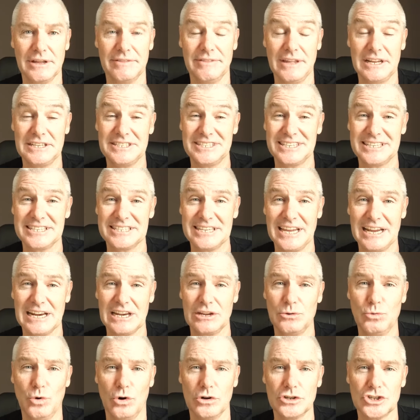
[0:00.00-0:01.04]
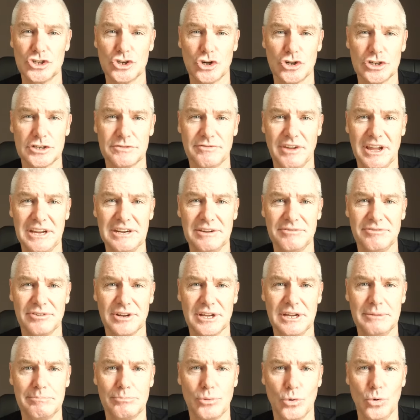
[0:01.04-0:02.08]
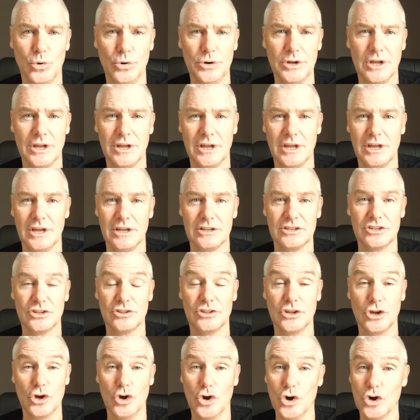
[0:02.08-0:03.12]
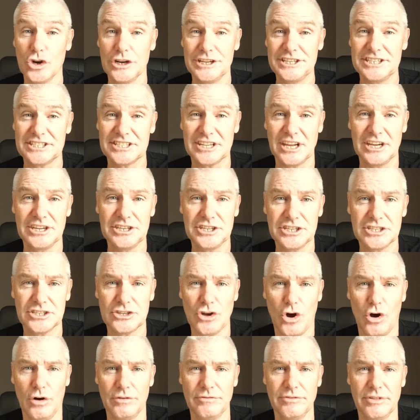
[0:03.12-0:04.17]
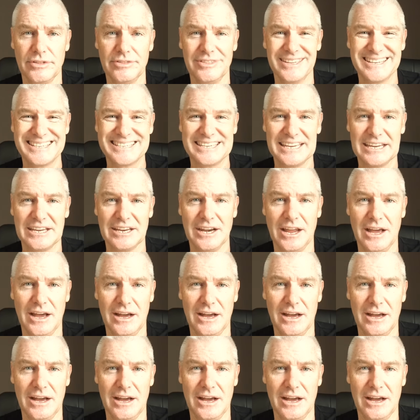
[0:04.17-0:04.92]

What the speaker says: And that's exactly what Josh van der Flier brought to the early stages of the second